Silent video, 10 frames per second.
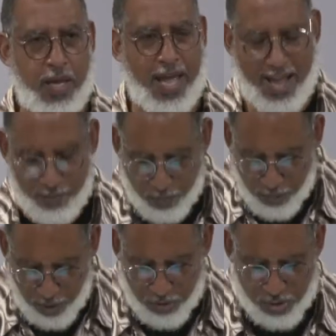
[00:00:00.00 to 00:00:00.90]
have
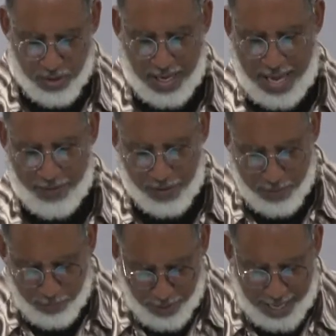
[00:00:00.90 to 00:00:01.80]
mercy, have
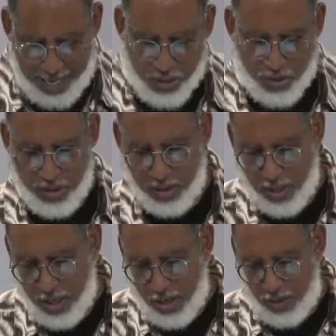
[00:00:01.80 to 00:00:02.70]
compassion
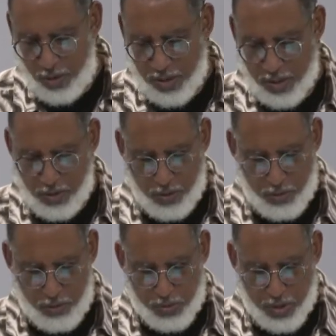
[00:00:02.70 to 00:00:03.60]
on
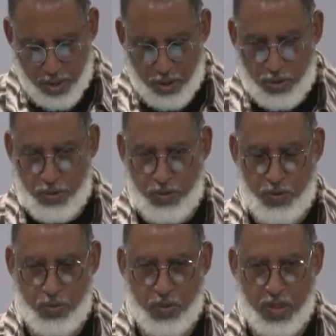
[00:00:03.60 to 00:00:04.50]
those who